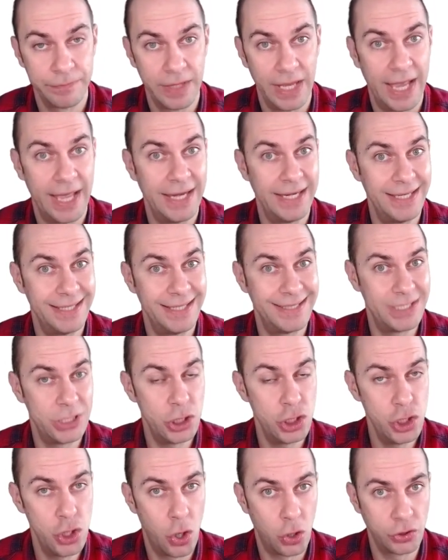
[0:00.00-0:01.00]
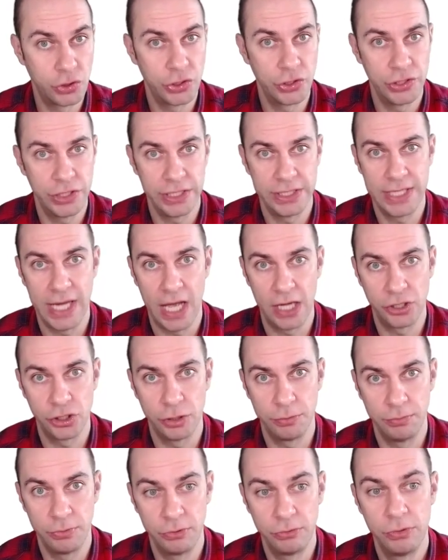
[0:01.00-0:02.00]
and is not
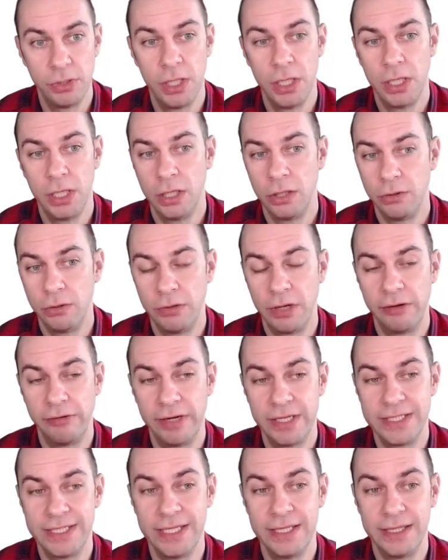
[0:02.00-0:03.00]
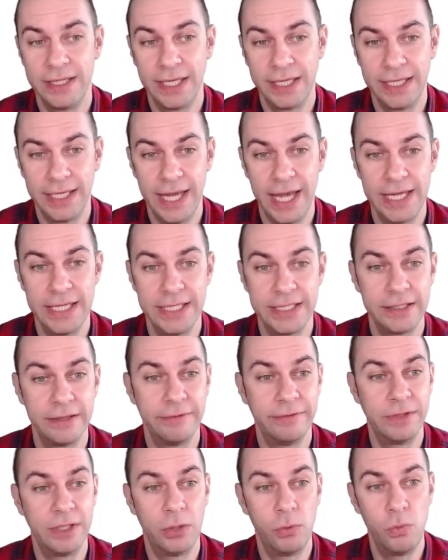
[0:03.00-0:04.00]
detachable, whereas in the case
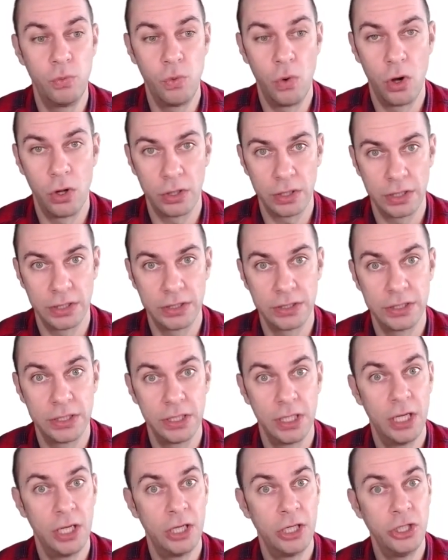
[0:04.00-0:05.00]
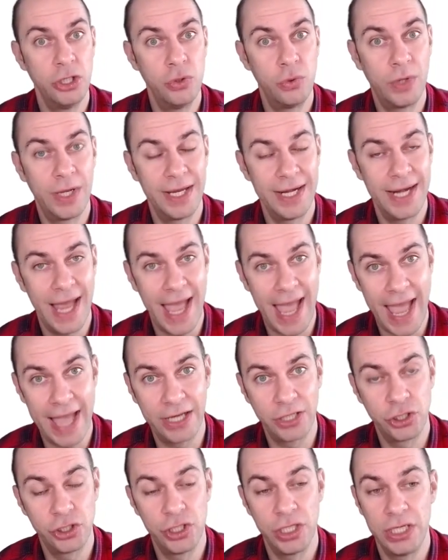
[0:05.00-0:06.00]
of the warrant, you can
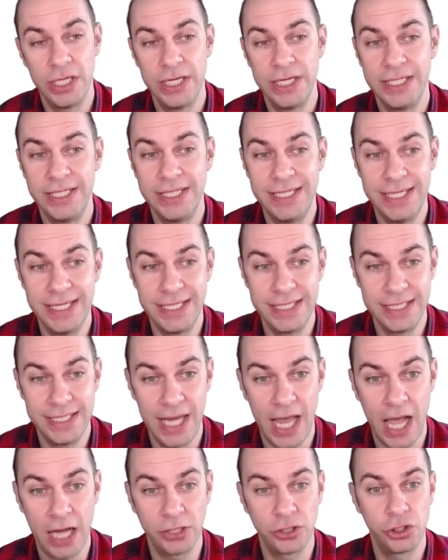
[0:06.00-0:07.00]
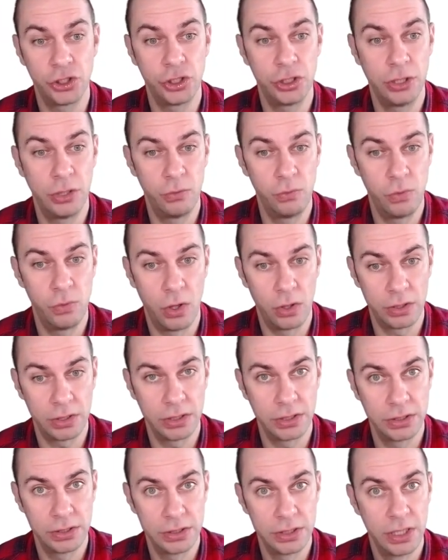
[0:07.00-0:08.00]
actually detach the
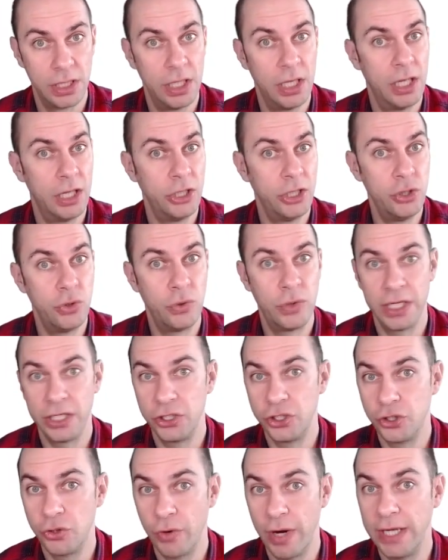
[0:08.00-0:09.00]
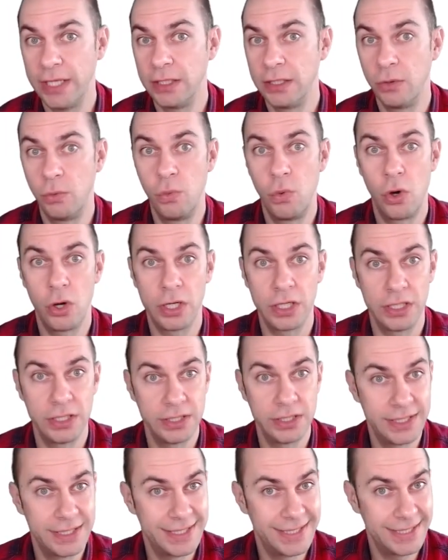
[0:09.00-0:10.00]
warrant, you can trade the
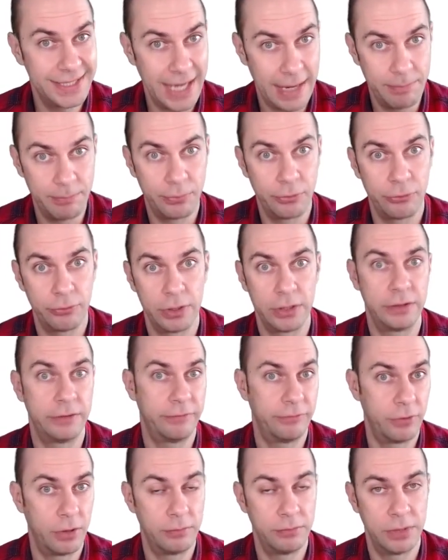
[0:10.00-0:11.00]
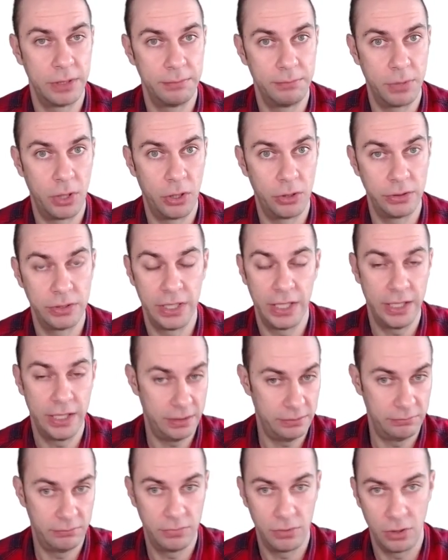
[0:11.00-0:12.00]
warrant separate from the bond,
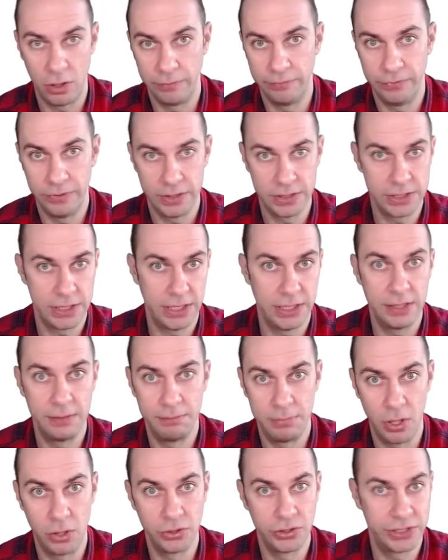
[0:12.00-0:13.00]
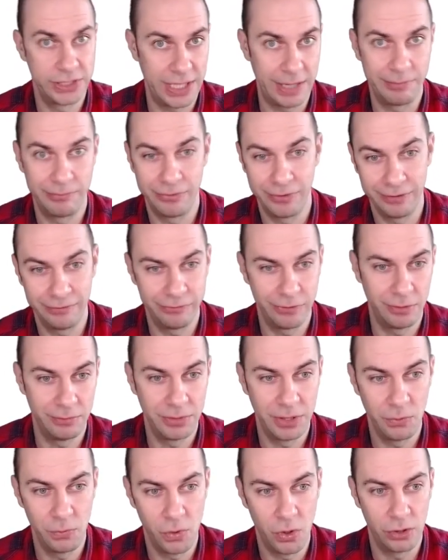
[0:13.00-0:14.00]
and obviously the bond separate from
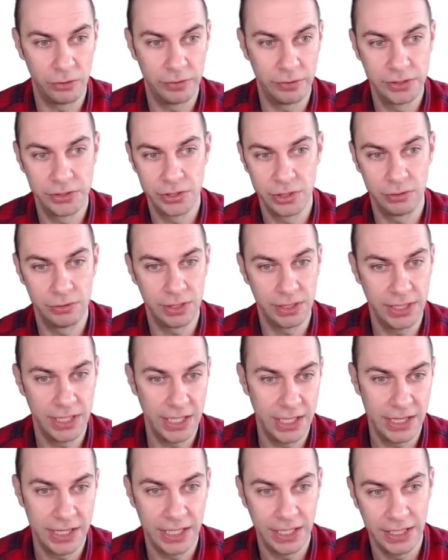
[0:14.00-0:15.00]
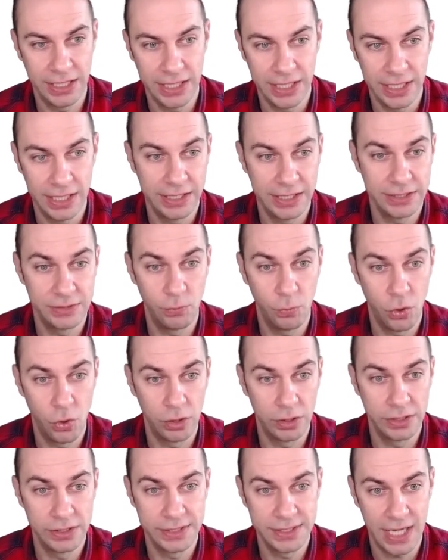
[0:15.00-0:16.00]
the warrant. So the key thing here is
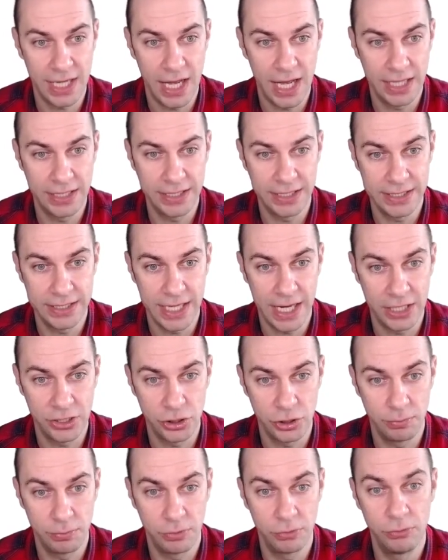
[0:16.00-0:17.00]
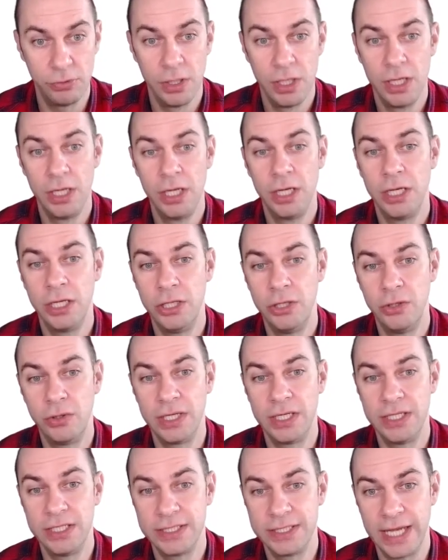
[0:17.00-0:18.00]
warrants are detachable. You
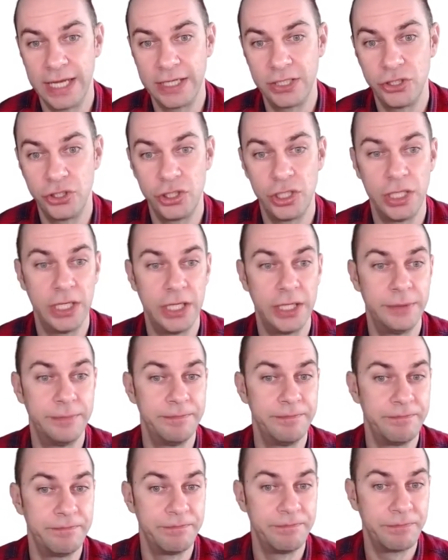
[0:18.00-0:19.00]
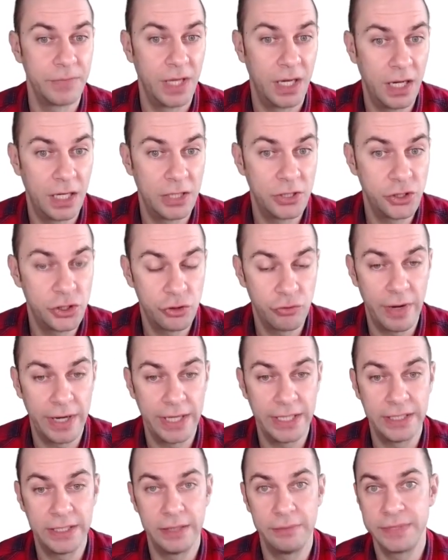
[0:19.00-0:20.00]
can essentially
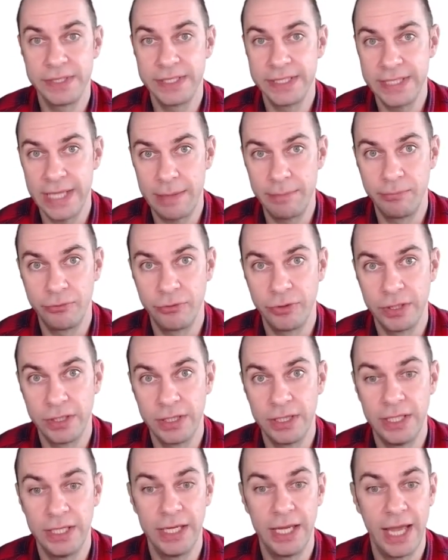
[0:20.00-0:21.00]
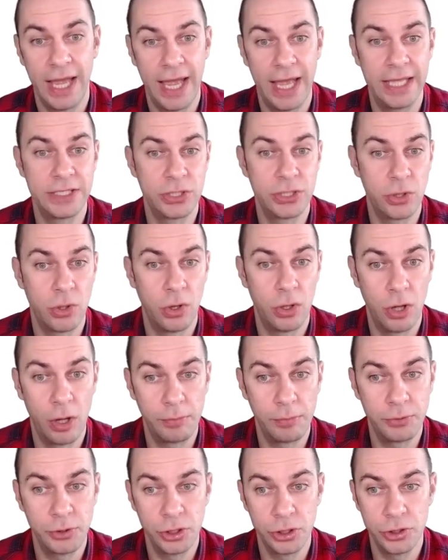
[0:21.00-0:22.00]
trade them separately as call
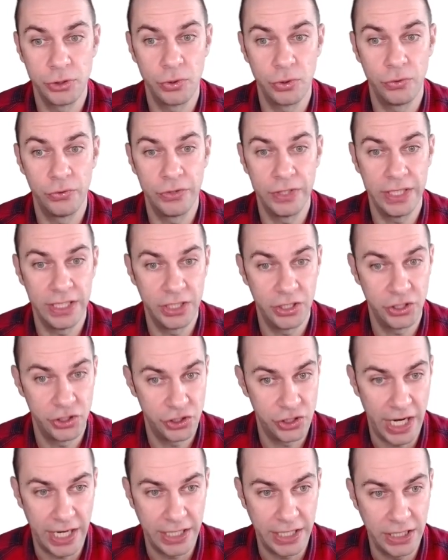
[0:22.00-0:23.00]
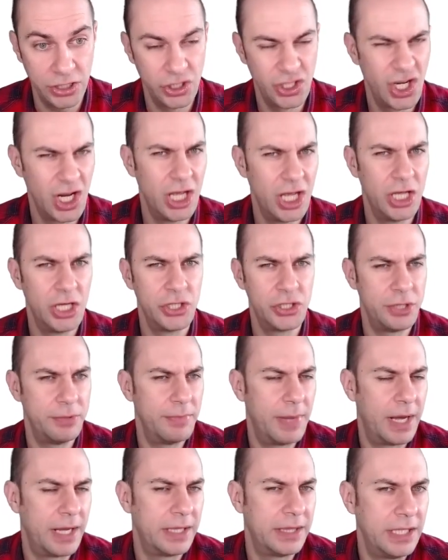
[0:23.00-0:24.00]
options on the exchange. So you
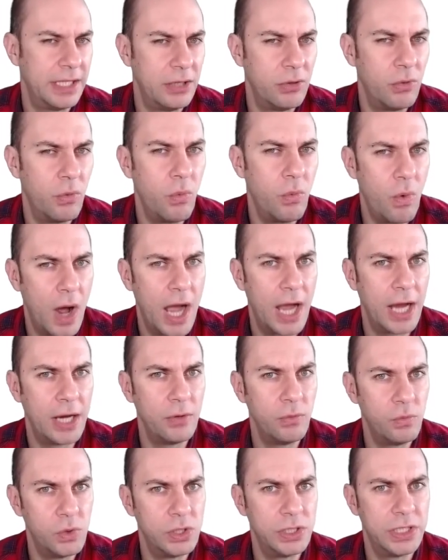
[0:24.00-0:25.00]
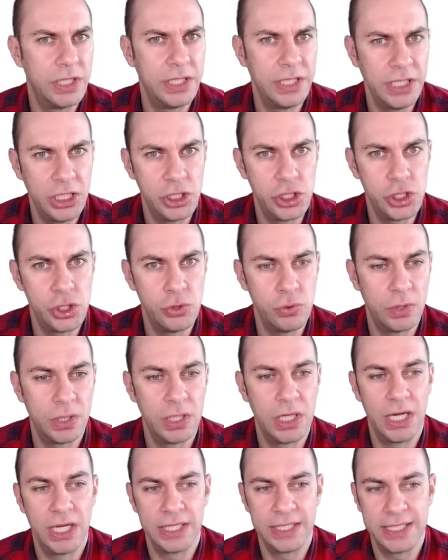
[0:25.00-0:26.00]
might think, why would an issuer
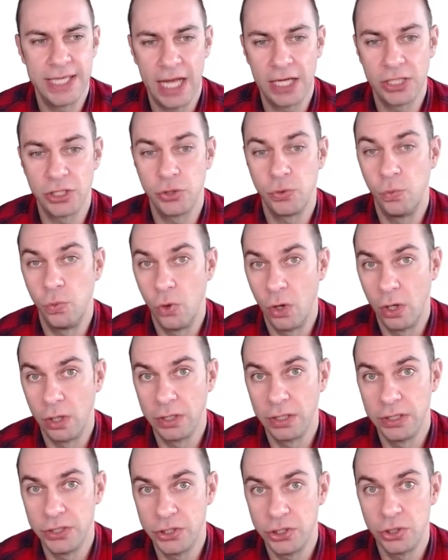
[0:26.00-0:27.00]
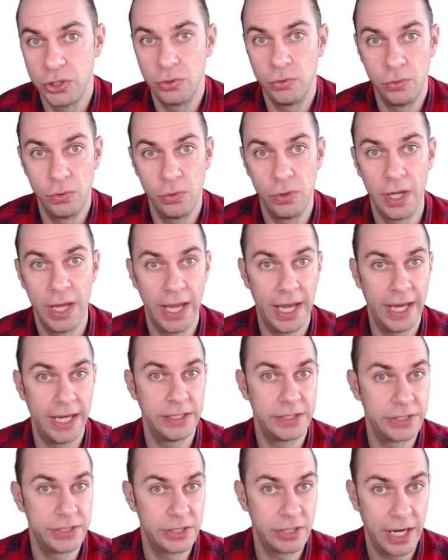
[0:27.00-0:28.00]
attach warrants to a
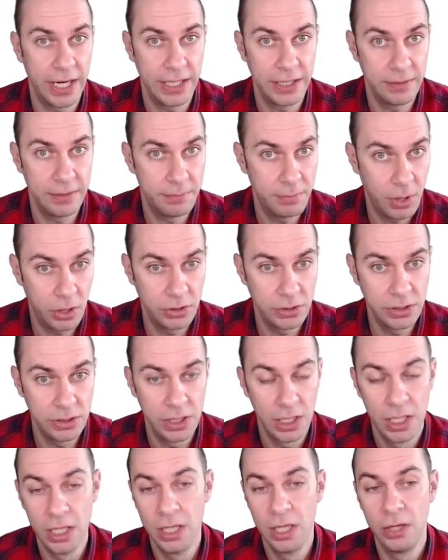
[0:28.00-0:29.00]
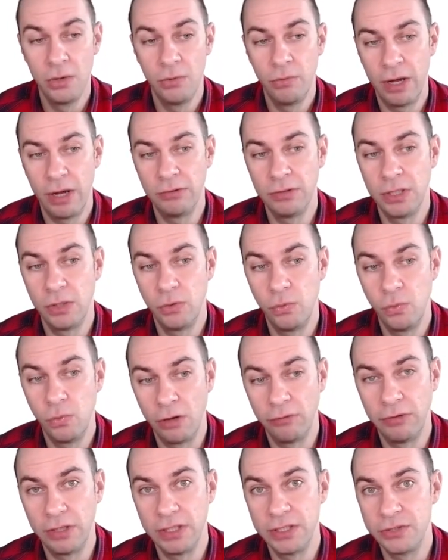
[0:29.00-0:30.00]
straight bond? Well, the
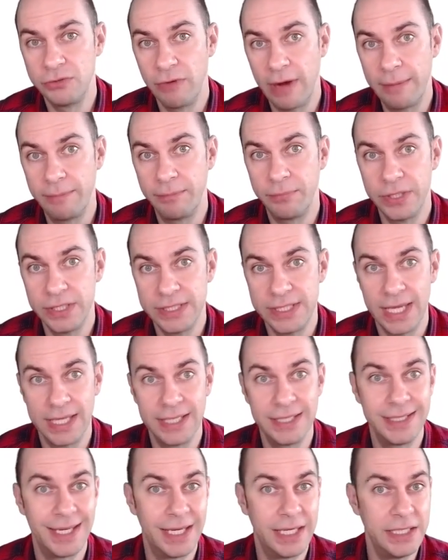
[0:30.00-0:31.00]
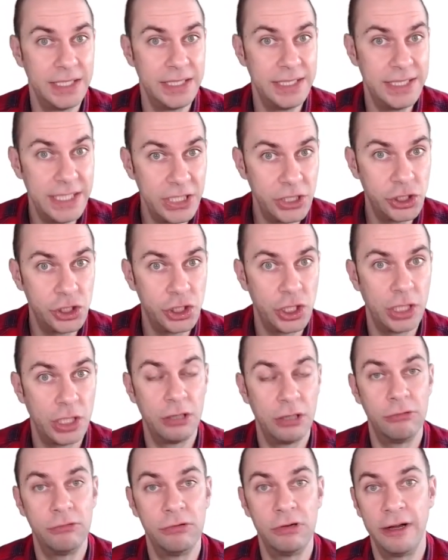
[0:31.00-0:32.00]
warrants represent
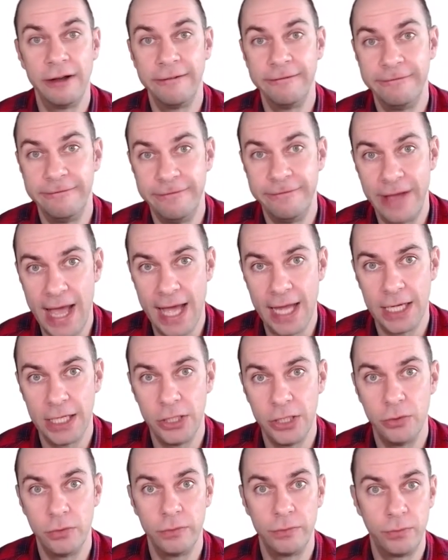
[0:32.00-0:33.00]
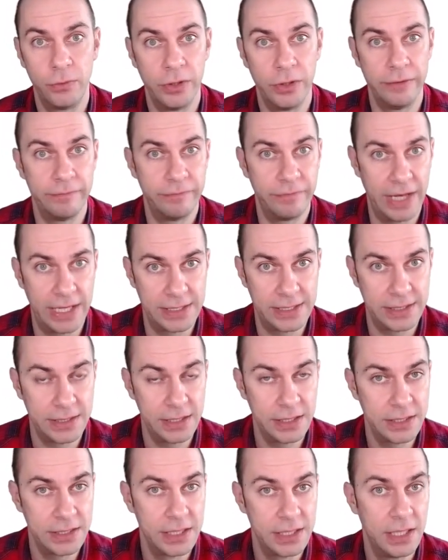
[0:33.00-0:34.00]
additional value for
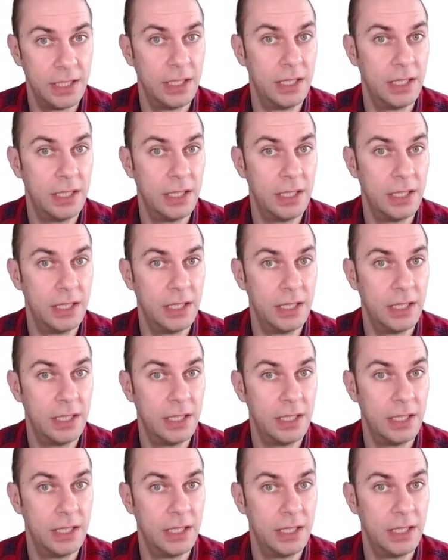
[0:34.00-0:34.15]
investors,